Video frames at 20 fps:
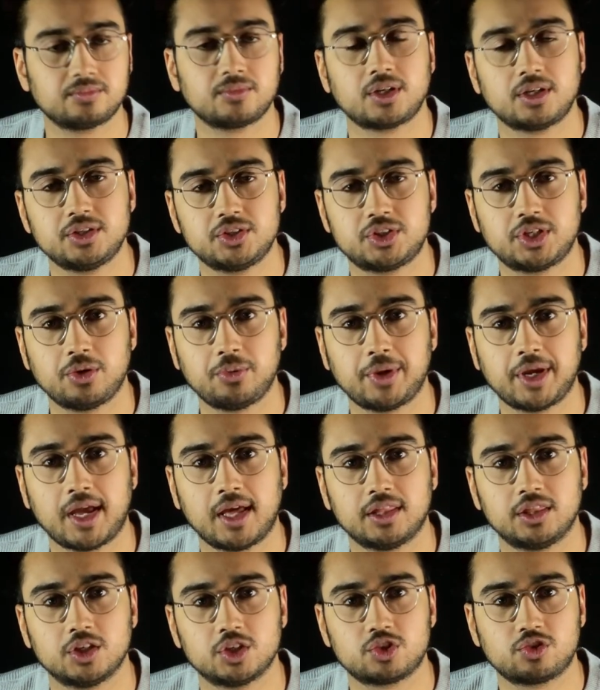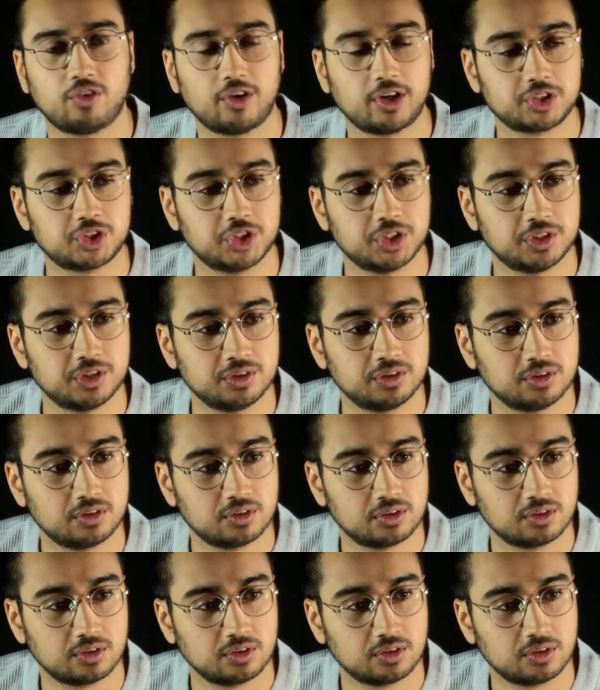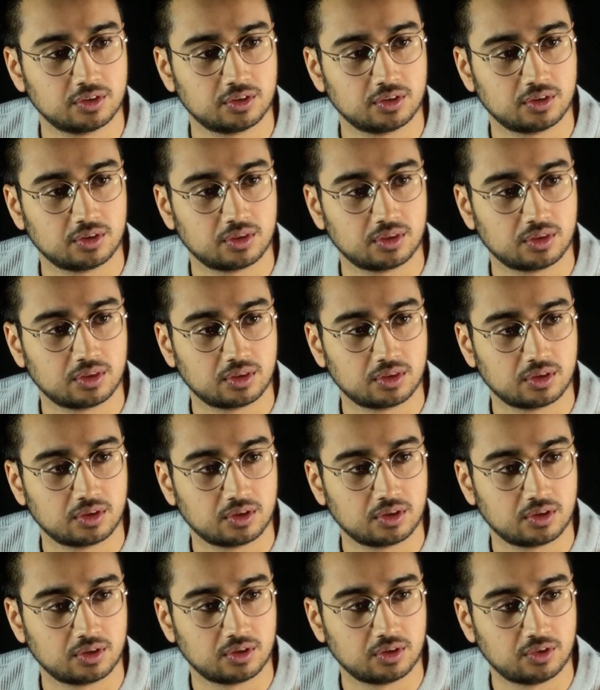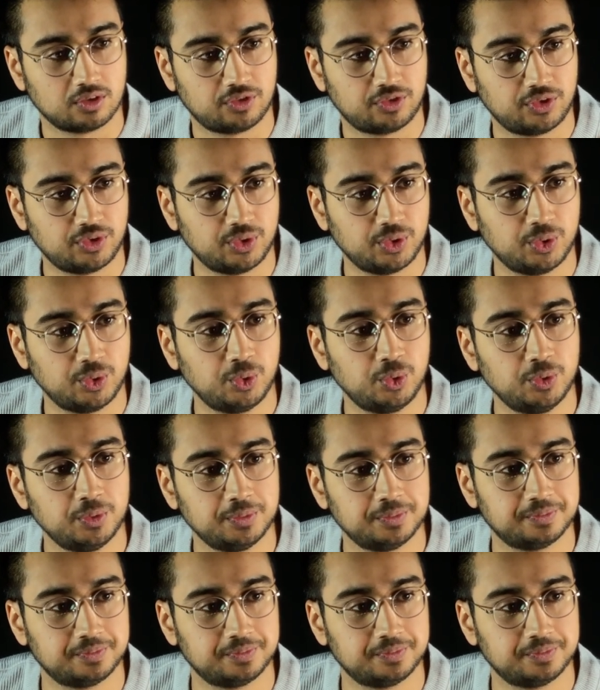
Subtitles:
Say we had this function foo.